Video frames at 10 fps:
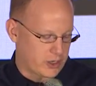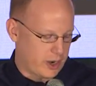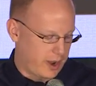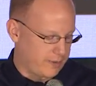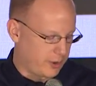
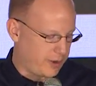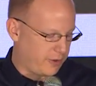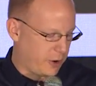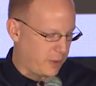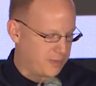Convoy of
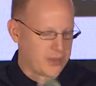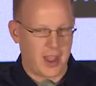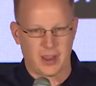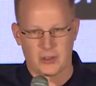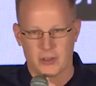Hope
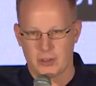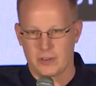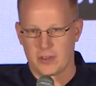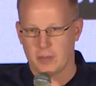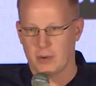has
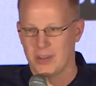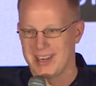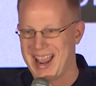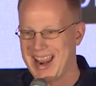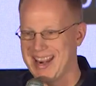served more than
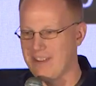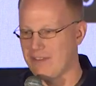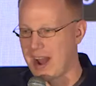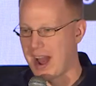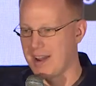
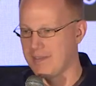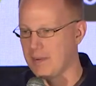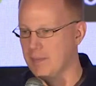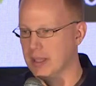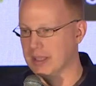
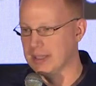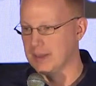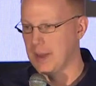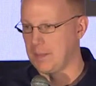85 million